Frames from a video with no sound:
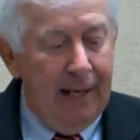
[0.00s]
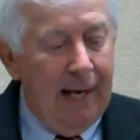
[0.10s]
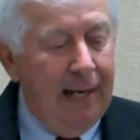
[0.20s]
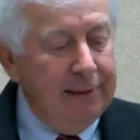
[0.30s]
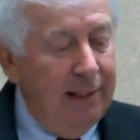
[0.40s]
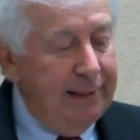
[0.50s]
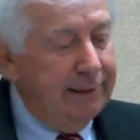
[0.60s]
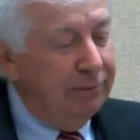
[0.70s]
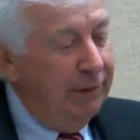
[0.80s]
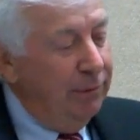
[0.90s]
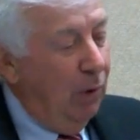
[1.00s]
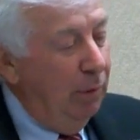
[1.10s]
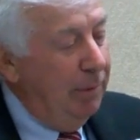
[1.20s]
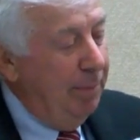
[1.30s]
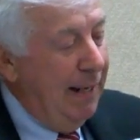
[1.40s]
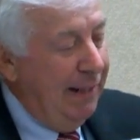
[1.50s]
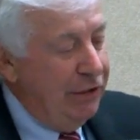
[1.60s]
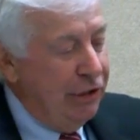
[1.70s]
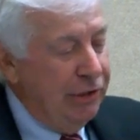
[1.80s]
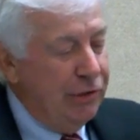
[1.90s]
I like enrollment
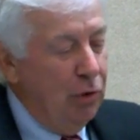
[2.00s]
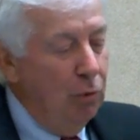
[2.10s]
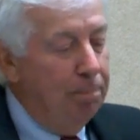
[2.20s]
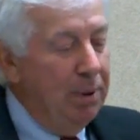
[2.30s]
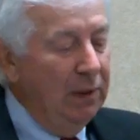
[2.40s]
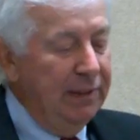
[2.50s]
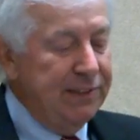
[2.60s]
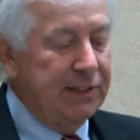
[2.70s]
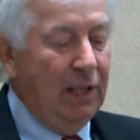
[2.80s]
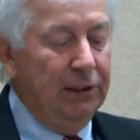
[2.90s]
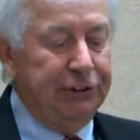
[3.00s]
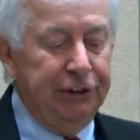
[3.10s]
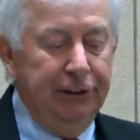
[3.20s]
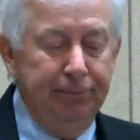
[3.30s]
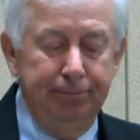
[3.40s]
managers who build this culture.